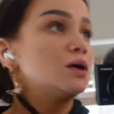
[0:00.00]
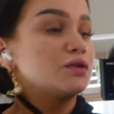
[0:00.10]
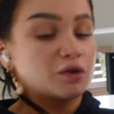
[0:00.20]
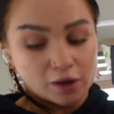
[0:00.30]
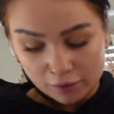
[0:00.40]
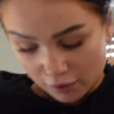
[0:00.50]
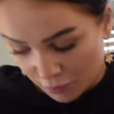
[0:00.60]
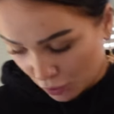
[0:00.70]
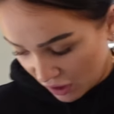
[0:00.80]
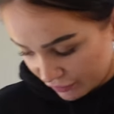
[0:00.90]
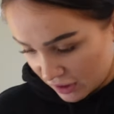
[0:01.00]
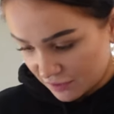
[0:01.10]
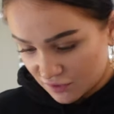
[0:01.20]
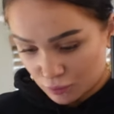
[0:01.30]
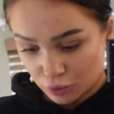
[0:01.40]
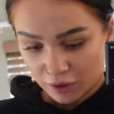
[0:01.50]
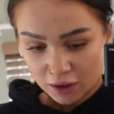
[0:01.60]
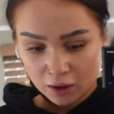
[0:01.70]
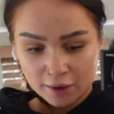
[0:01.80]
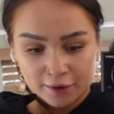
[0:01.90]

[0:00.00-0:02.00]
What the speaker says: So I brought Alfie here this morning,